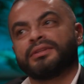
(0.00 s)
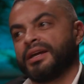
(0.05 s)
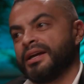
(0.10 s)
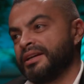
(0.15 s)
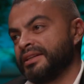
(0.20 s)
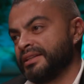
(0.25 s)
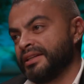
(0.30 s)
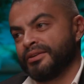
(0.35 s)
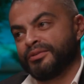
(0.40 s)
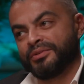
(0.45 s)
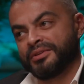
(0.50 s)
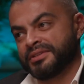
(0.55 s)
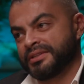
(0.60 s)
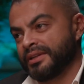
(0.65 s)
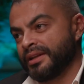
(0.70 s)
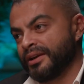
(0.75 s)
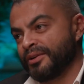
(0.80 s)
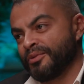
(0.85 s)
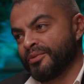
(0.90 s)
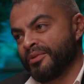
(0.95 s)
and I was
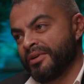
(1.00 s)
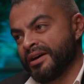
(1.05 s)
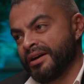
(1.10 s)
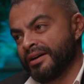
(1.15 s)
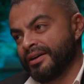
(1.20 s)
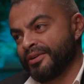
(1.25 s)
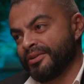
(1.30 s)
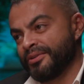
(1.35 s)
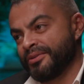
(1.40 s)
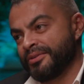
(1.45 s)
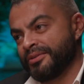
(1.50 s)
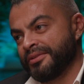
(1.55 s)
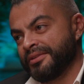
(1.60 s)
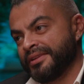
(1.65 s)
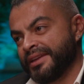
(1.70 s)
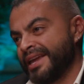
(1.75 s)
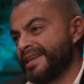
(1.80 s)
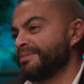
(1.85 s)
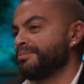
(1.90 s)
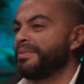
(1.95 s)
like, wow.
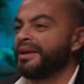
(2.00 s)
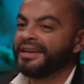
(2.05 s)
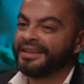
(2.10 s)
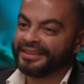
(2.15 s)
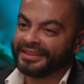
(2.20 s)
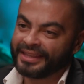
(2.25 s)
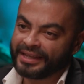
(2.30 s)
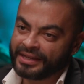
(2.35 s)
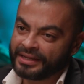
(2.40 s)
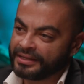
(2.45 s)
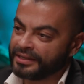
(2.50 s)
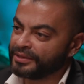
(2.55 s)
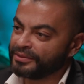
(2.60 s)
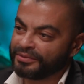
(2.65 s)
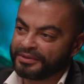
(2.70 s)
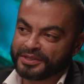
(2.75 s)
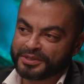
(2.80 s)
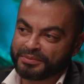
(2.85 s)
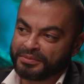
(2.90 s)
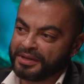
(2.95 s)
And back then it
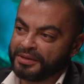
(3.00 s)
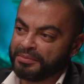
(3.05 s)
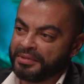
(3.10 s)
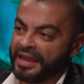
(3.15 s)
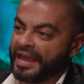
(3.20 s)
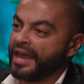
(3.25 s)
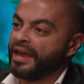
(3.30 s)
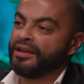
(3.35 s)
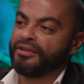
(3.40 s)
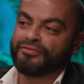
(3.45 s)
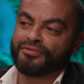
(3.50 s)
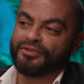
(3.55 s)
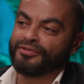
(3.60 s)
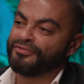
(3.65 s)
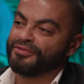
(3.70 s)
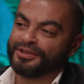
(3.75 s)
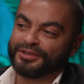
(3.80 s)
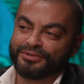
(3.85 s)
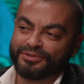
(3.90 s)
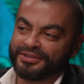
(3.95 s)
was maybe half of
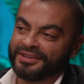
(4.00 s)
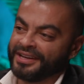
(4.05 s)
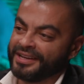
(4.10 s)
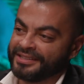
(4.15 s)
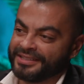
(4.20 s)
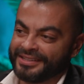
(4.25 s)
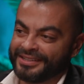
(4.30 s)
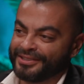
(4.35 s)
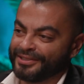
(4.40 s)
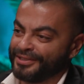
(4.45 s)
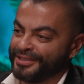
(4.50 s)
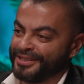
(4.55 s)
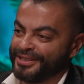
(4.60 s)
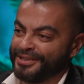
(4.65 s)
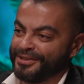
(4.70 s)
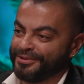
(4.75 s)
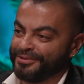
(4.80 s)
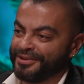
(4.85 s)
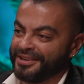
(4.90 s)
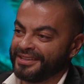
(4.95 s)
what you guys are
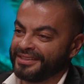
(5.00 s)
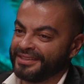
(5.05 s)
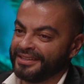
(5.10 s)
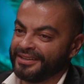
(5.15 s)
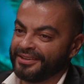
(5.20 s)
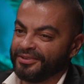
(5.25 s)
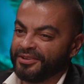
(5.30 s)
seeing right now.